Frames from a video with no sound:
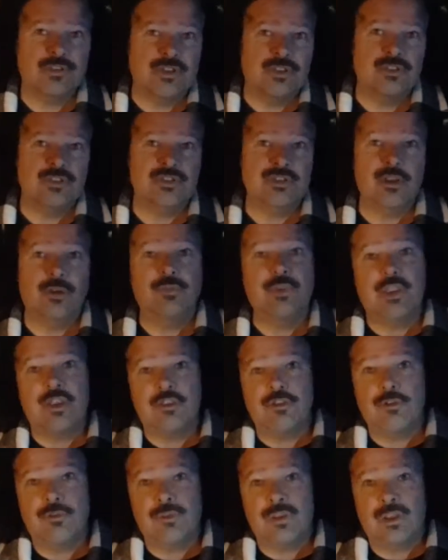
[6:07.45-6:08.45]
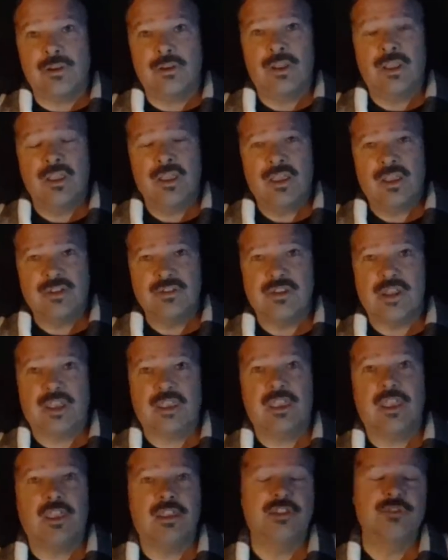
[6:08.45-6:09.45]
in the Soviet Union
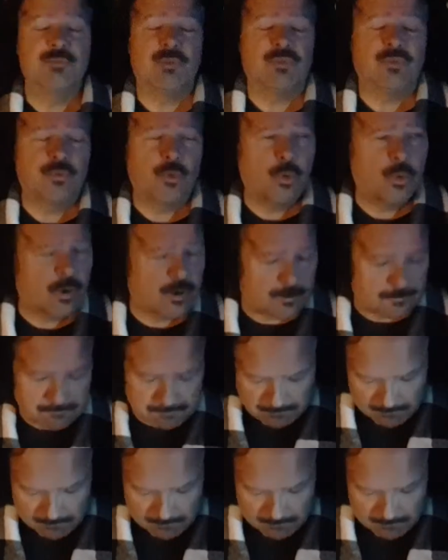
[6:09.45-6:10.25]
decades before.